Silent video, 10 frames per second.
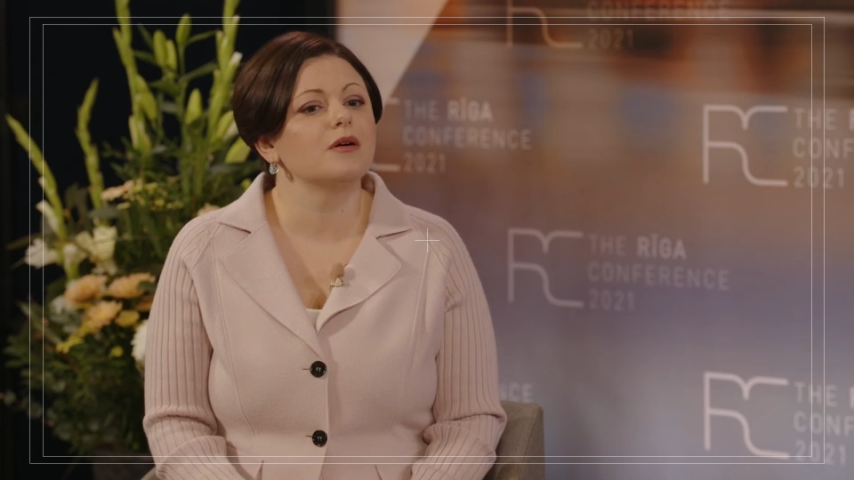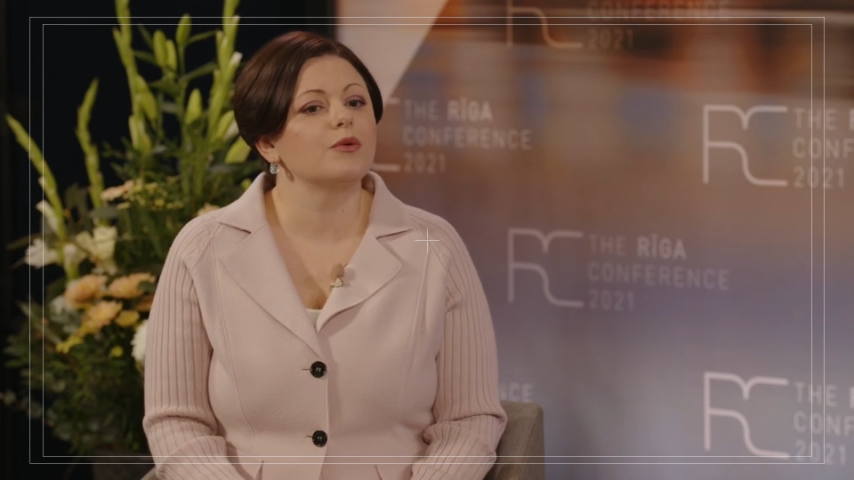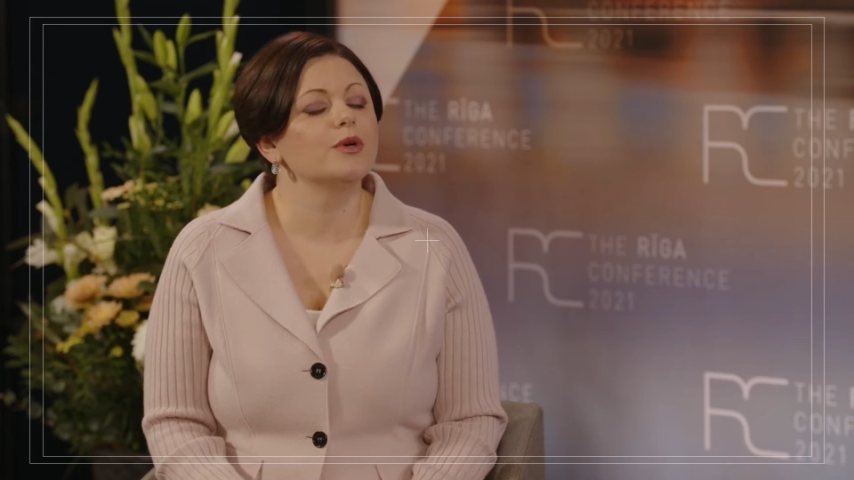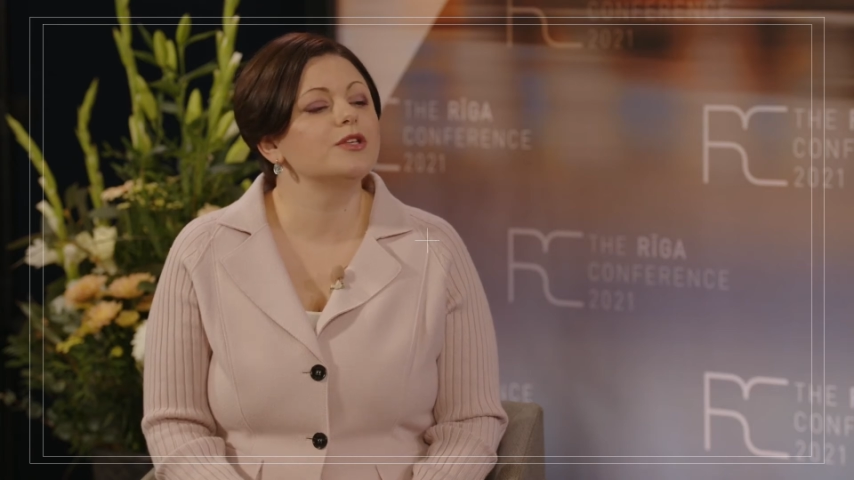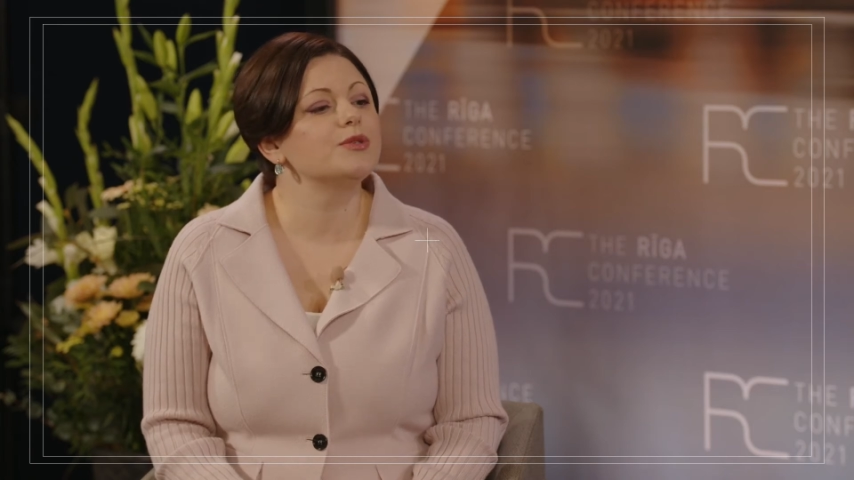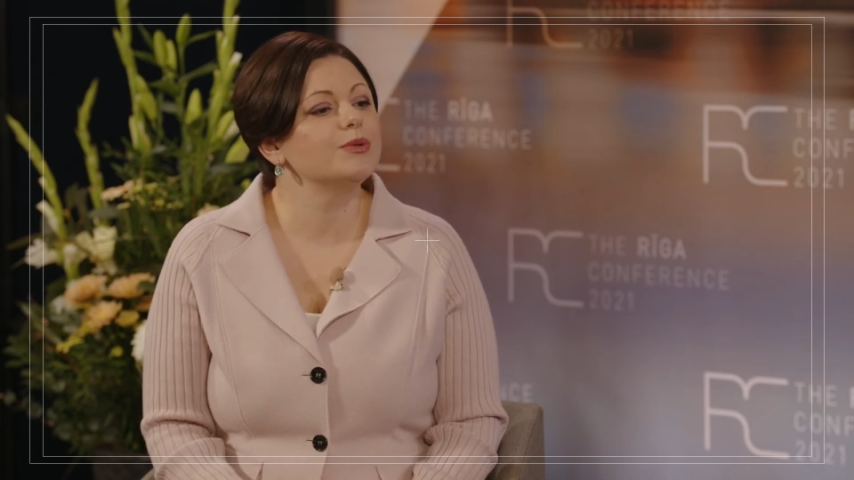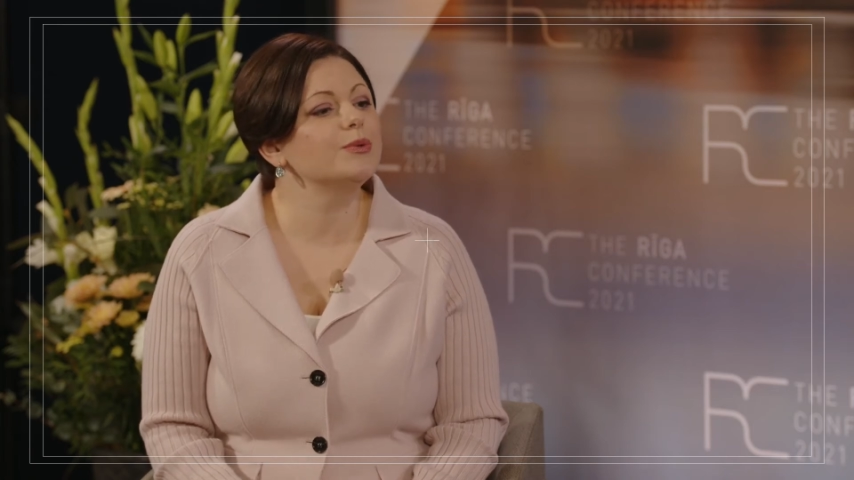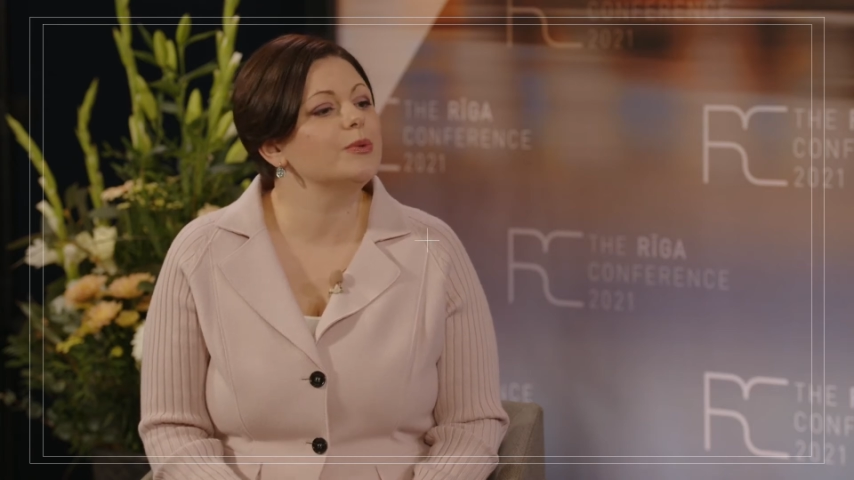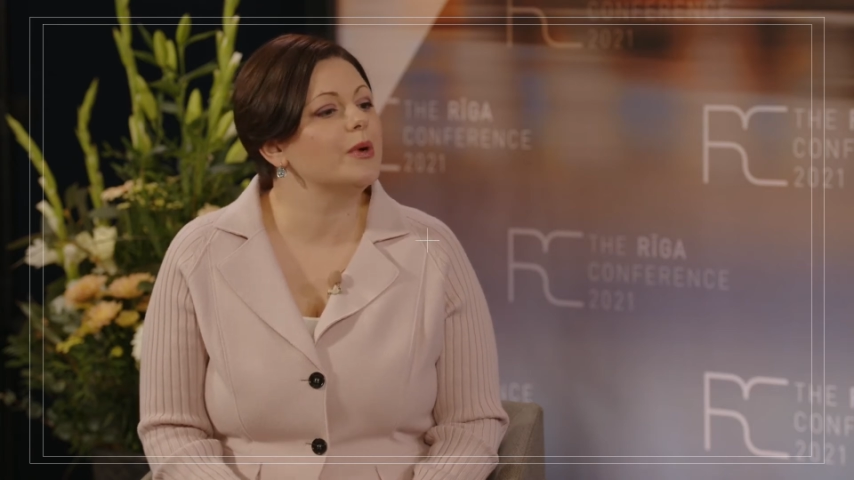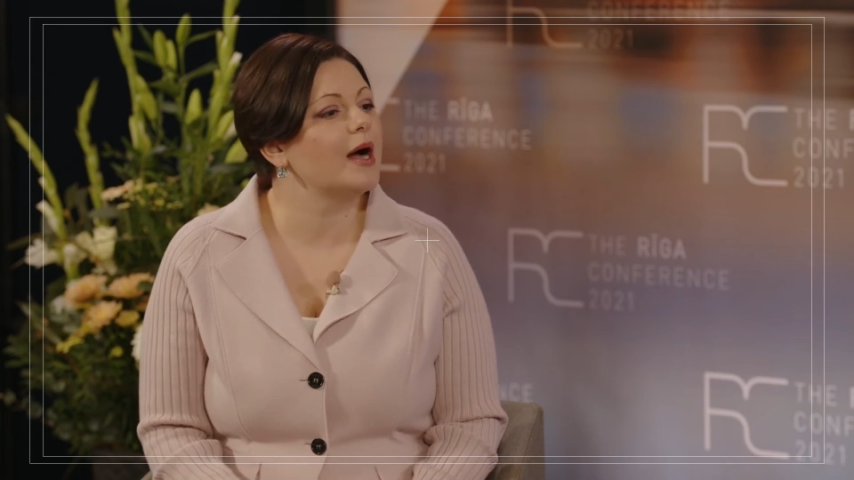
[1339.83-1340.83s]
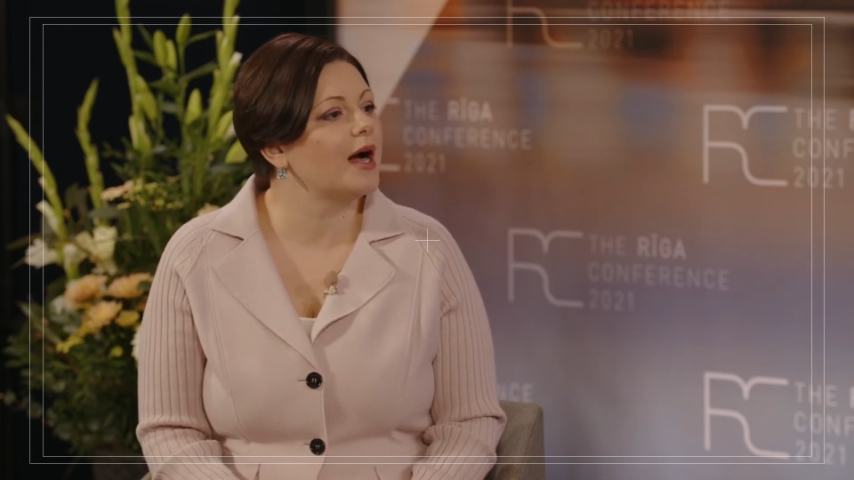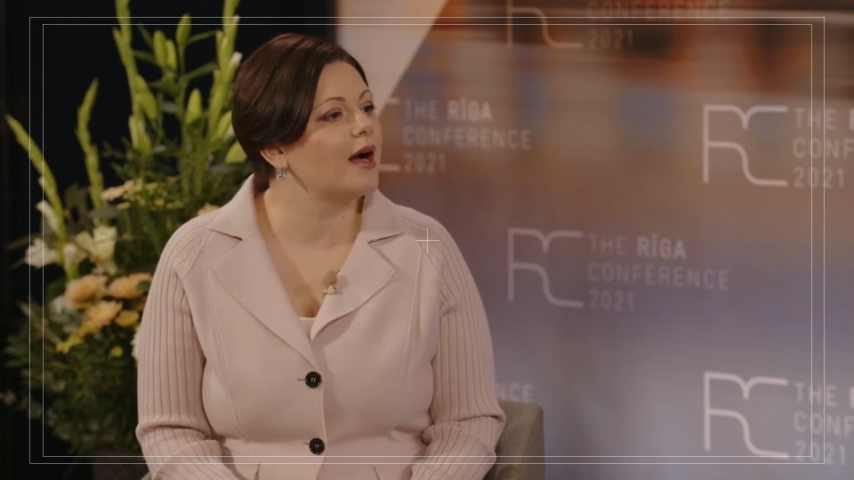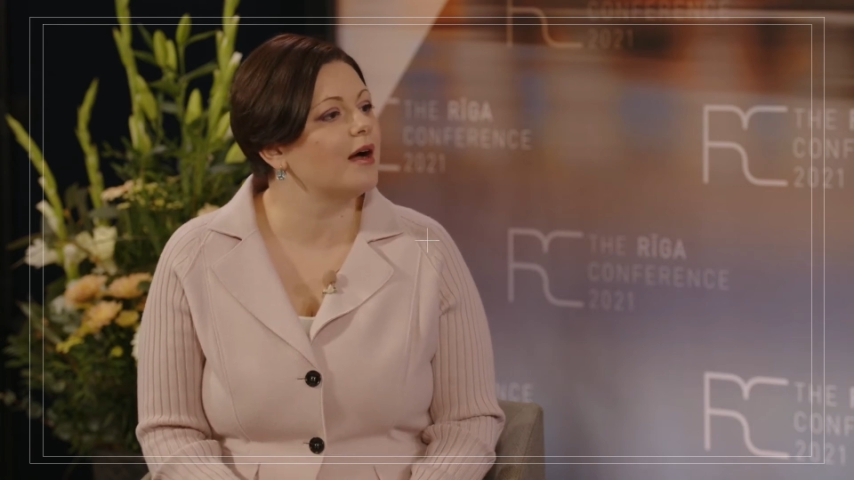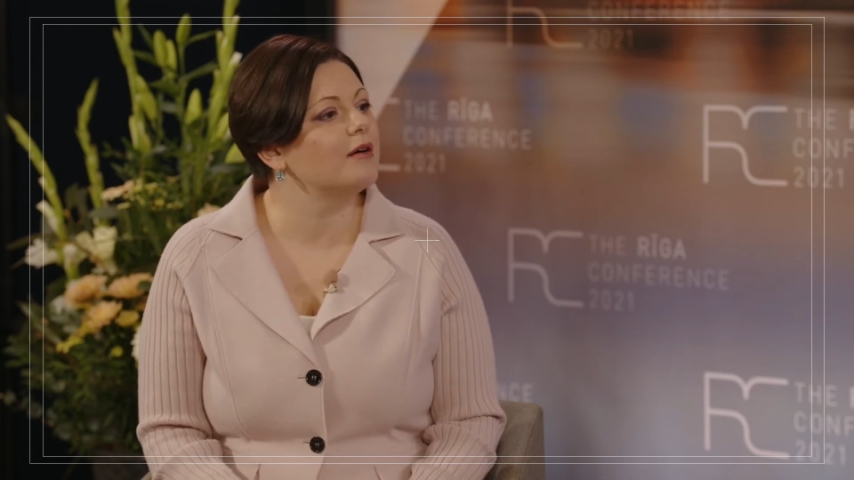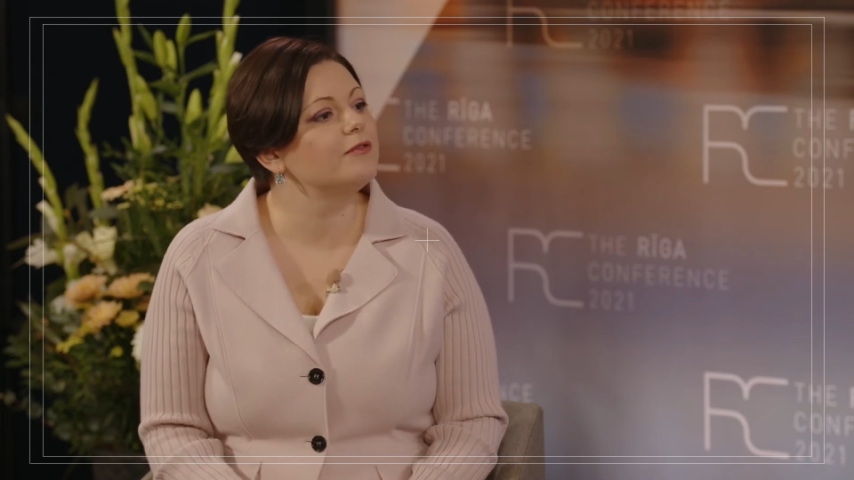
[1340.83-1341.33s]
we do
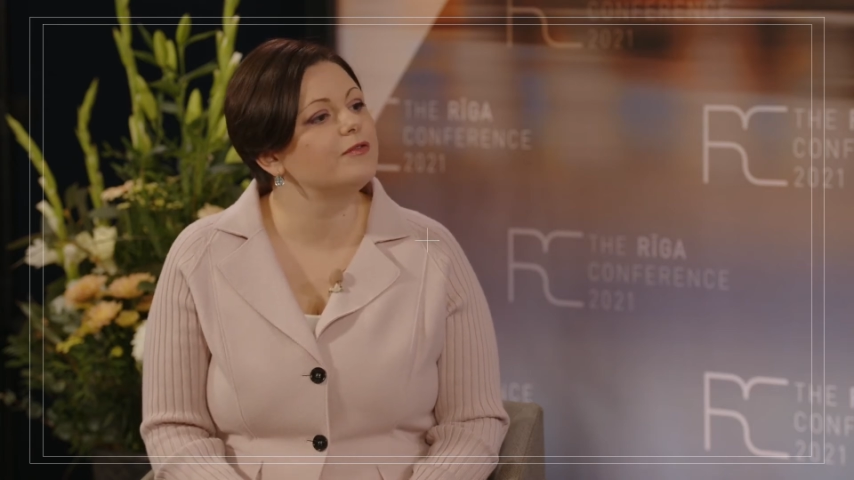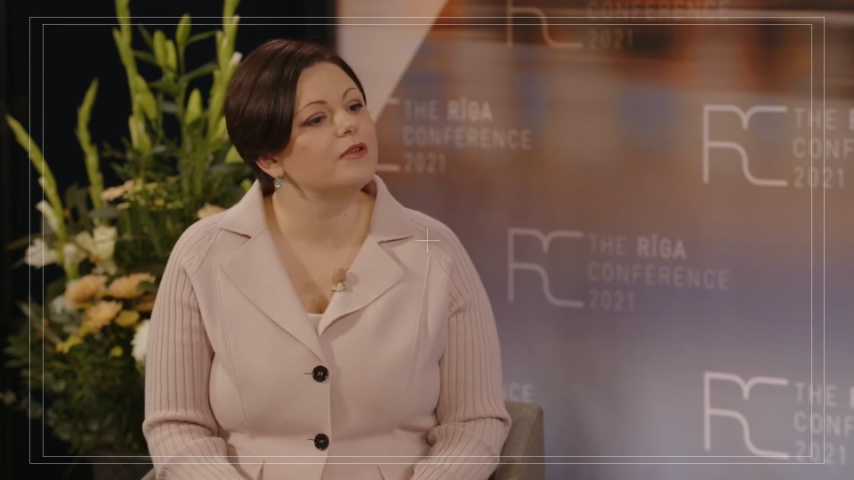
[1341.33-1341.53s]
have